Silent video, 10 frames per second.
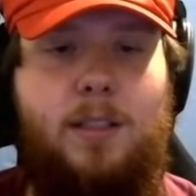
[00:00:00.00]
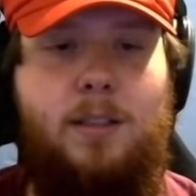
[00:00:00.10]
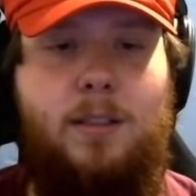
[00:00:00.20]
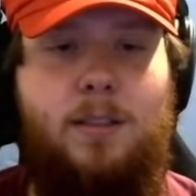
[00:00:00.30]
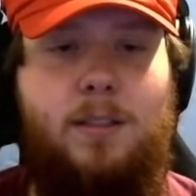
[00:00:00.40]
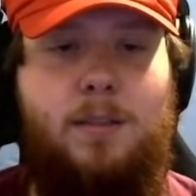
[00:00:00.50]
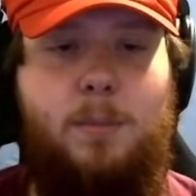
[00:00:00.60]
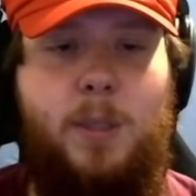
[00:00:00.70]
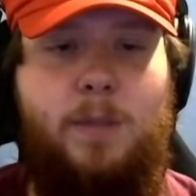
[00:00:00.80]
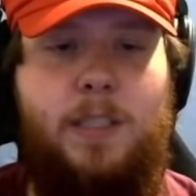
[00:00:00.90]
Nice.
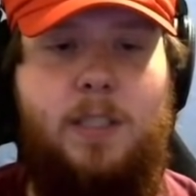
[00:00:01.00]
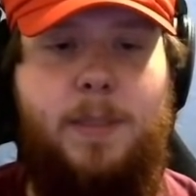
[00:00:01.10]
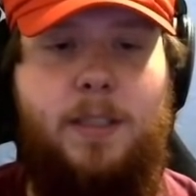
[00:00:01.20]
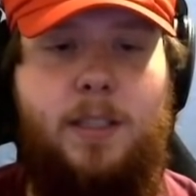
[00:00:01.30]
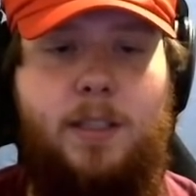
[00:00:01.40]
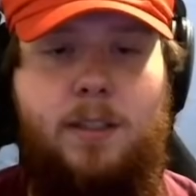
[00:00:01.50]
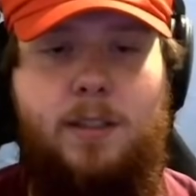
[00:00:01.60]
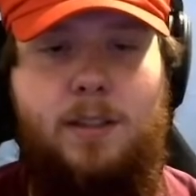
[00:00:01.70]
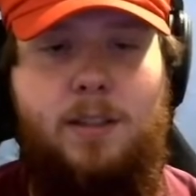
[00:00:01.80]
Perfect spin there.